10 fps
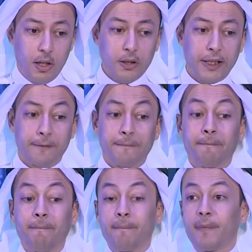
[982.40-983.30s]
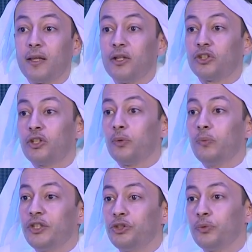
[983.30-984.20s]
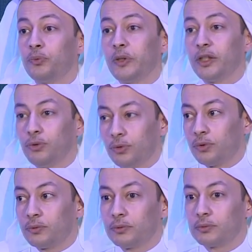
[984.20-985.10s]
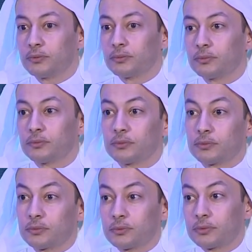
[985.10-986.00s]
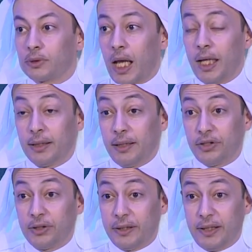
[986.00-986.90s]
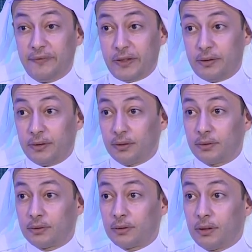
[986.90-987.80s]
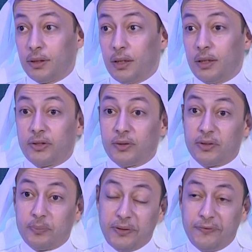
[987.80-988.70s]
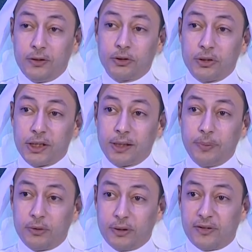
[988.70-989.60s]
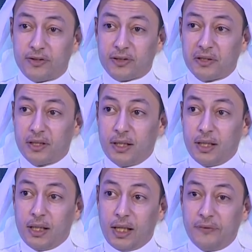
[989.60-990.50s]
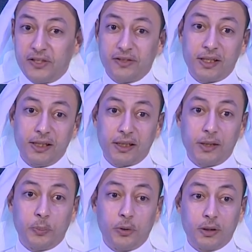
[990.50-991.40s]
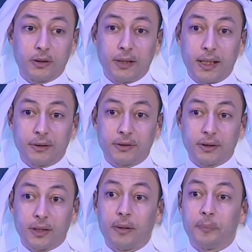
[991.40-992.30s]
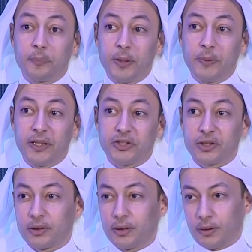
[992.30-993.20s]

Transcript: Okay, so what should we do at the national level? Before talking about this, I've just read a report that published